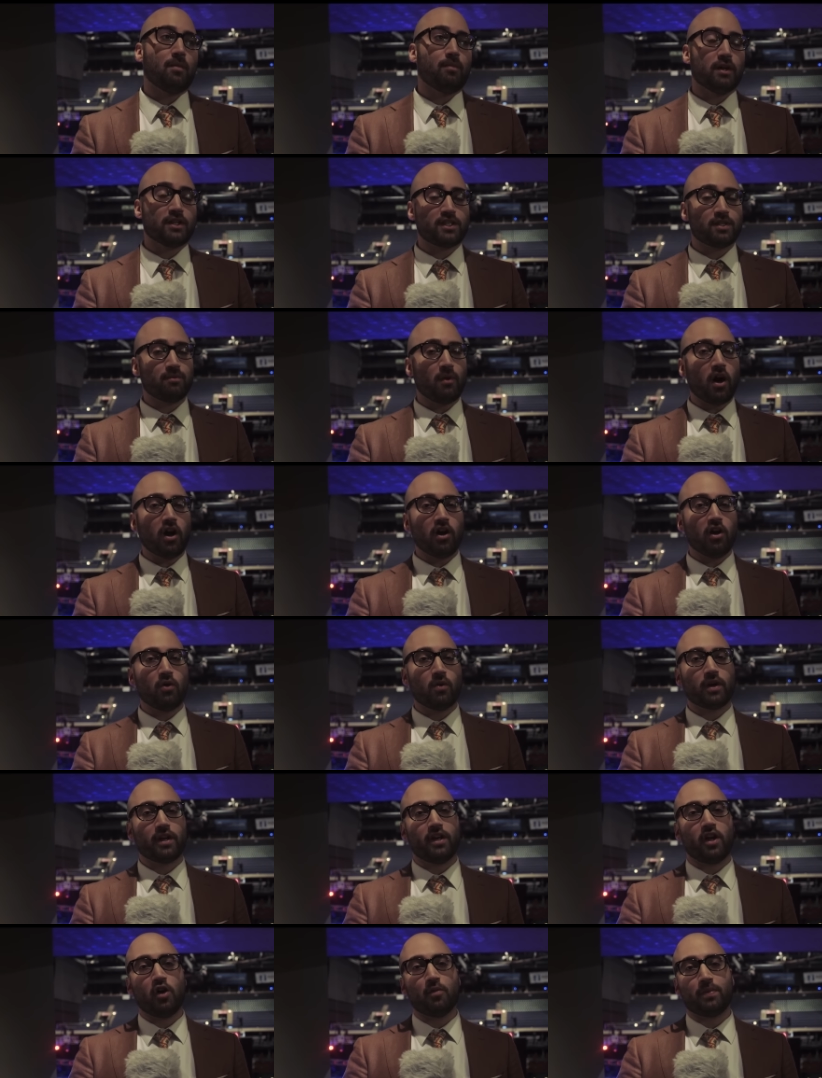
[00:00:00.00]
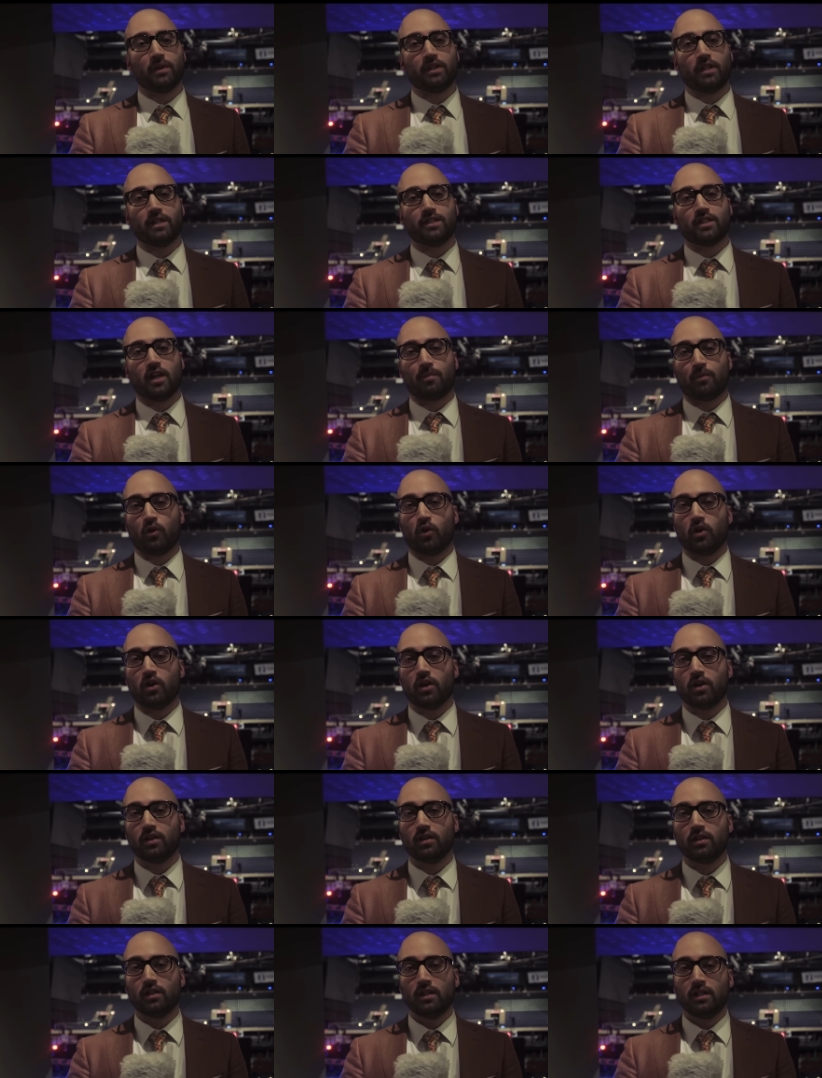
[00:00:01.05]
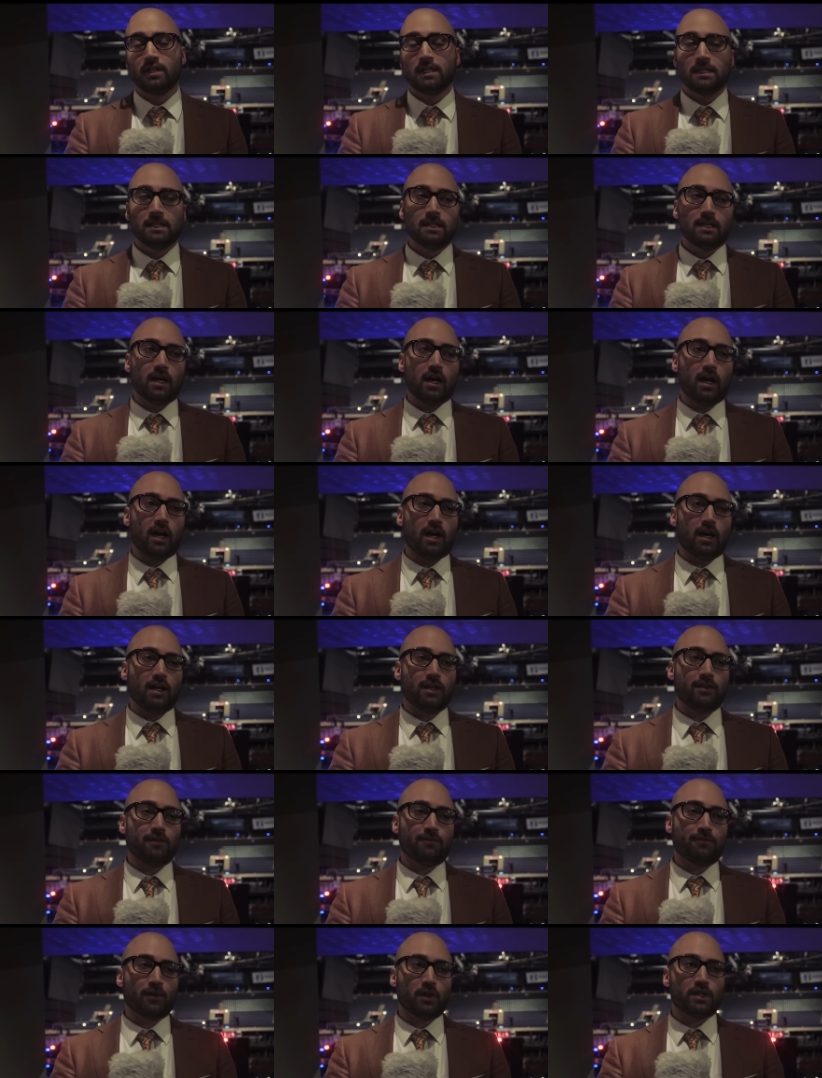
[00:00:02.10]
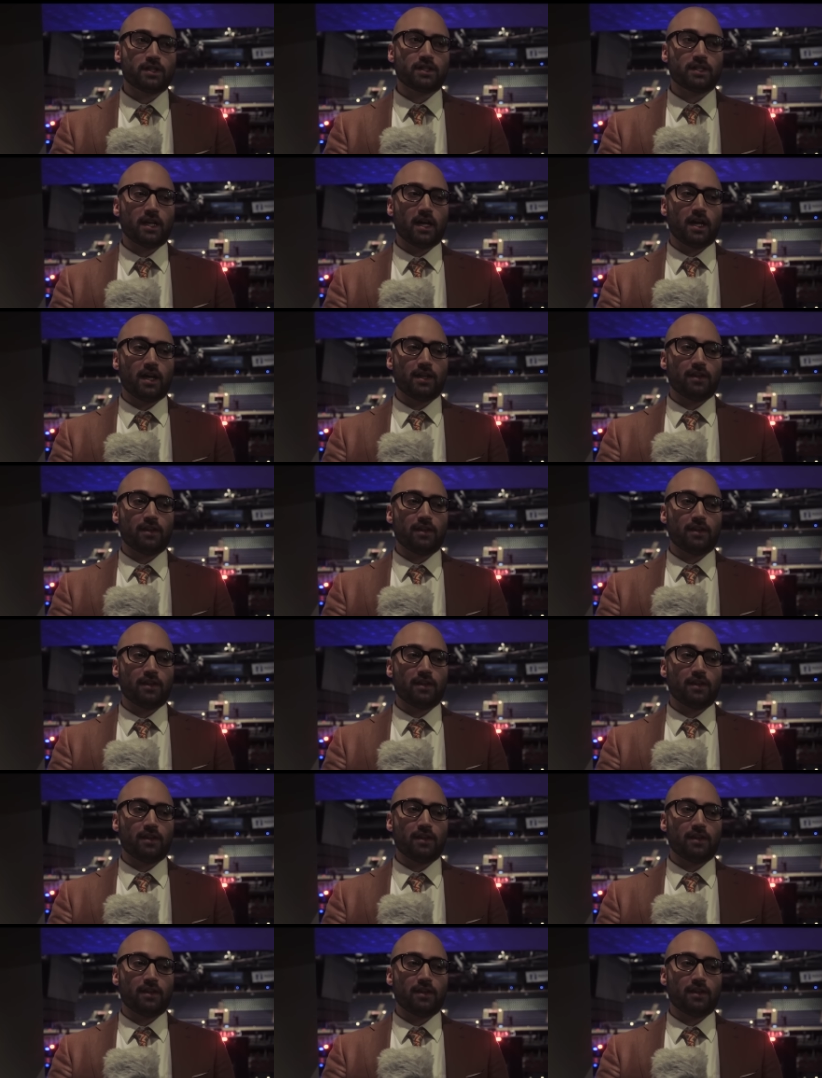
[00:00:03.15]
but tomorrow we're going to open things up. The first